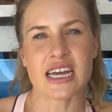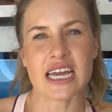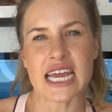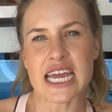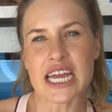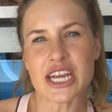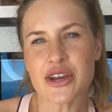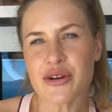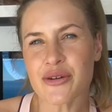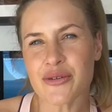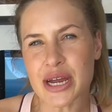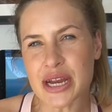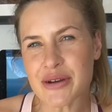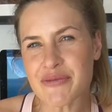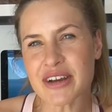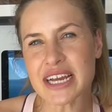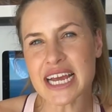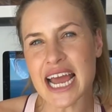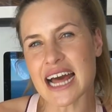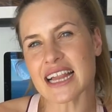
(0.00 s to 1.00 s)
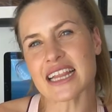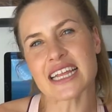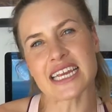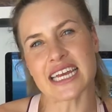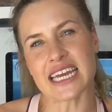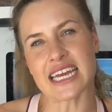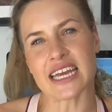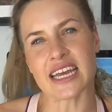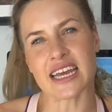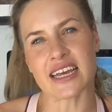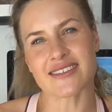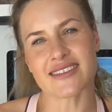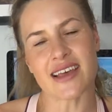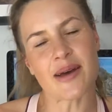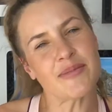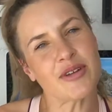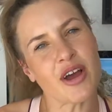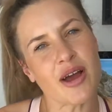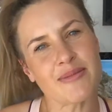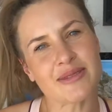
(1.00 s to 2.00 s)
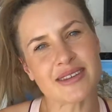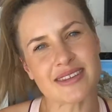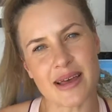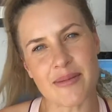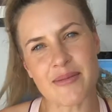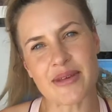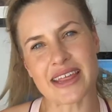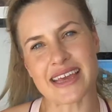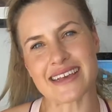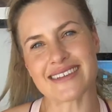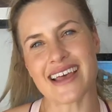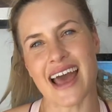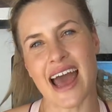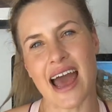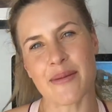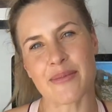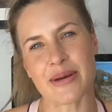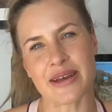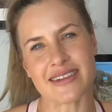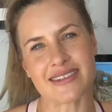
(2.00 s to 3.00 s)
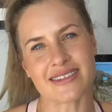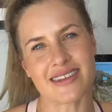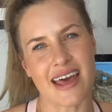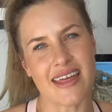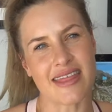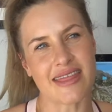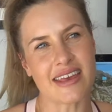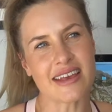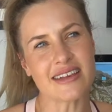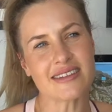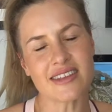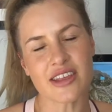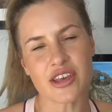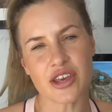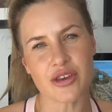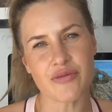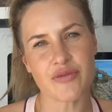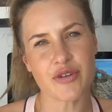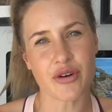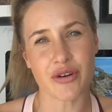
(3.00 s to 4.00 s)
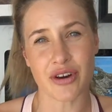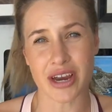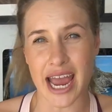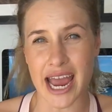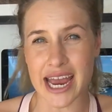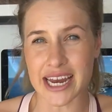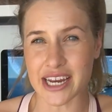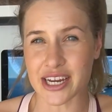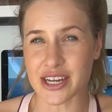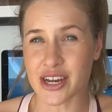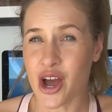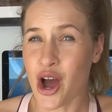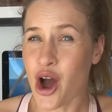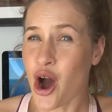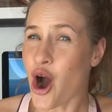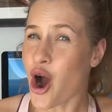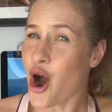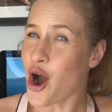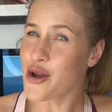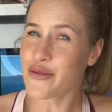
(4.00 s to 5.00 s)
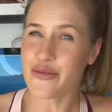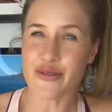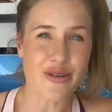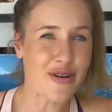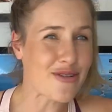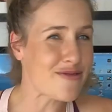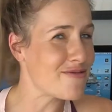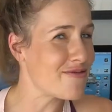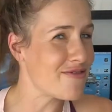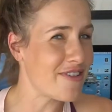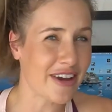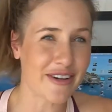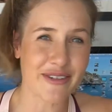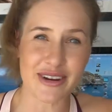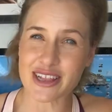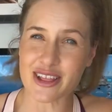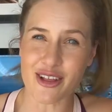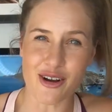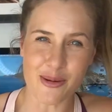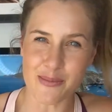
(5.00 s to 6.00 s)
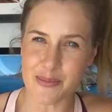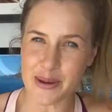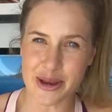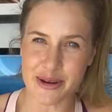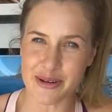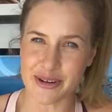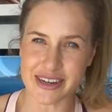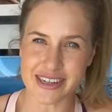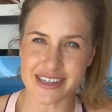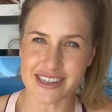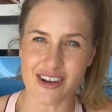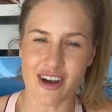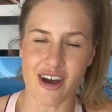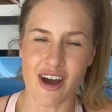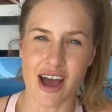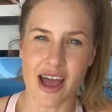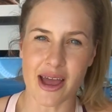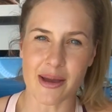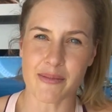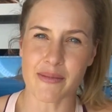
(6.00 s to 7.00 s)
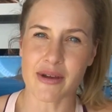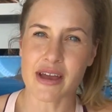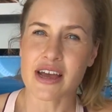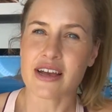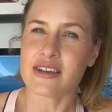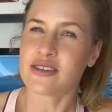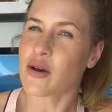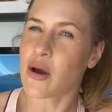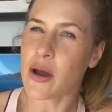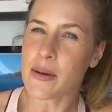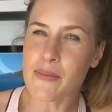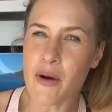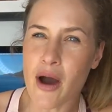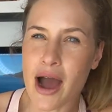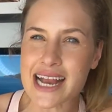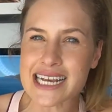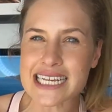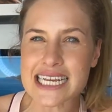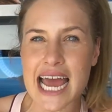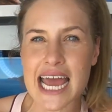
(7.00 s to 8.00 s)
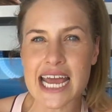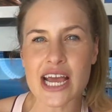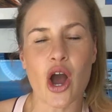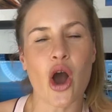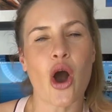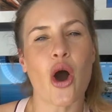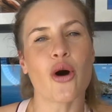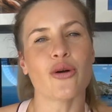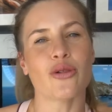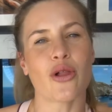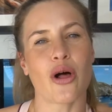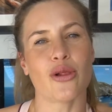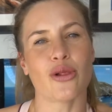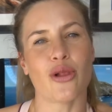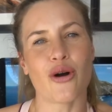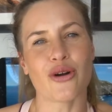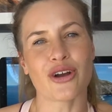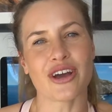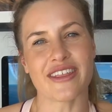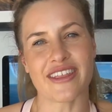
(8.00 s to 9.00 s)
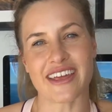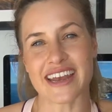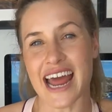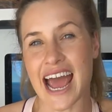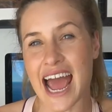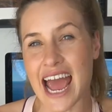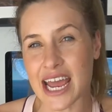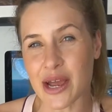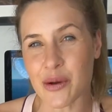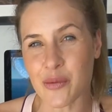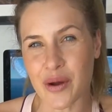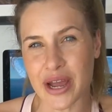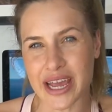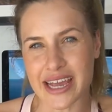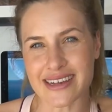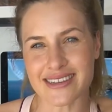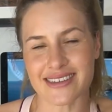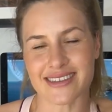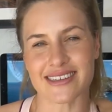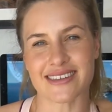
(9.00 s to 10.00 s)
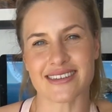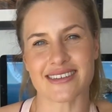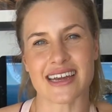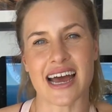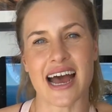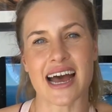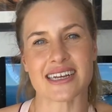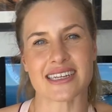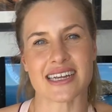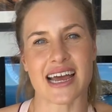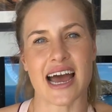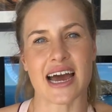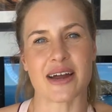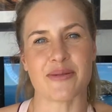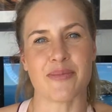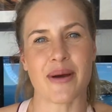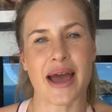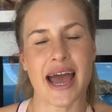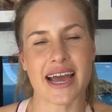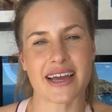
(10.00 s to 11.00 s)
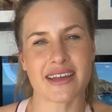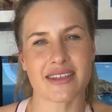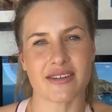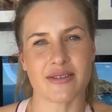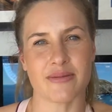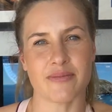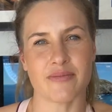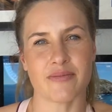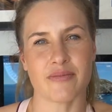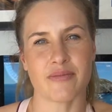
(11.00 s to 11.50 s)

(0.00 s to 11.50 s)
in reality, sometimes some of these habits are things that you've created over a very long period of time. So it might take a whole lot longer than 8 weeks to start to unpack them.